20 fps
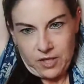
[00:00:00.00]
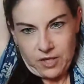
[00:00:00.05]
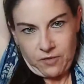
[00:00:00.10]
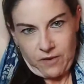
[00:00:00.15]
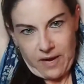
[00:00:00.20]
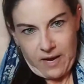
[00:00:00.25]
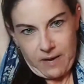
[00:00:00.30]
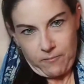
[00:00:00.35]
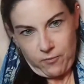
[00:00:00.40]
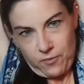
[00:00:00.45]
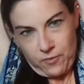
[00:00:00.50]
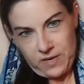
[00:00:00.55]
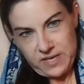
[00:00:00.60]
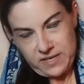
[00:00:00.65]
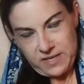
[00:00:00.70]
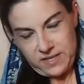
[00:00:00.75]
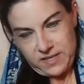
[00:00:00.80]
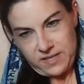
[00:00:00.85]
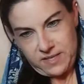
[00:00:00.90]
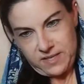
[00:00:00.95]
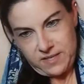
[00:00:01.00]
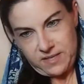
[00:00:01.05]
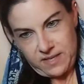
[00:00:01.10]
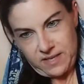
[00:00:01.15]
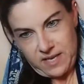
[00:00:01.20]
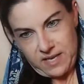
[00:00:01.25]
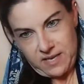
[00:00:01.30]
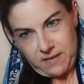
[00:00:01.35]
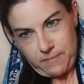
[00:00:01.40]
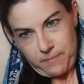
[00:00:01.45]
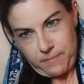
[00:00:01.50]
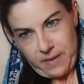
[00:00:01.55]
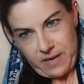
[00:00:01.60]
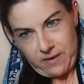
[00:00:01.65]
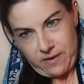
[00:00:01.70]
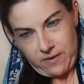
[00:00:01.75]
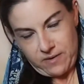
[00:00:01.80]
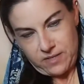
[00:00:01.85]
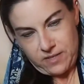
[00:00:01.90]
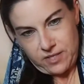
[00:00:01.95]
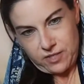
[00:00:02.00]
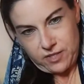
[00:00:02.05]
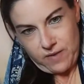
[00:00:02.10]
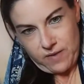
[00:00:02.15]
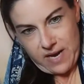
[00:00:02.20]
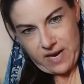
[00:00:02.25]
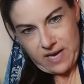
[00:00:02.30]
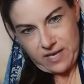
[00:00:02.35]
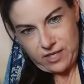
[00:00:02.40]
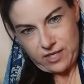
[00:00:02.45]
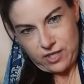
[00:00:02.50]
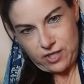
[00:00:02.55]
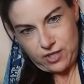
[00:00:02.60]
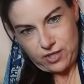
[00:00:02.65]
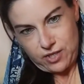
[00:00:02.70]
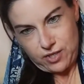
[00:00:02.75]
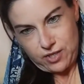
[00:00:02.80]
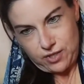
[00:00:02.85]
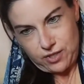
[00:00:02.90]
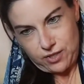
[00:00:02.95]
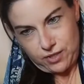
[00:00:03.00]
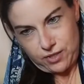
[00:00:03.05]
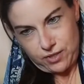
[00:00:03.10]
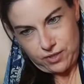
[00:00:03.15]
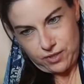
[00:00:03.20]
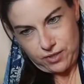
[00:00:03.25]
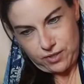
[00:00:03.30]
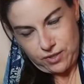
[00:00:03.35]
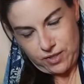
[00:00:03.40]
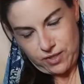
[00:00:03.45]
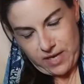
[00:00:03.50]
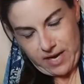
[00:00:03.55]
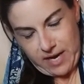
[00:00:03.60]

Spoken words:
wrists and get a better stretch. Yeah.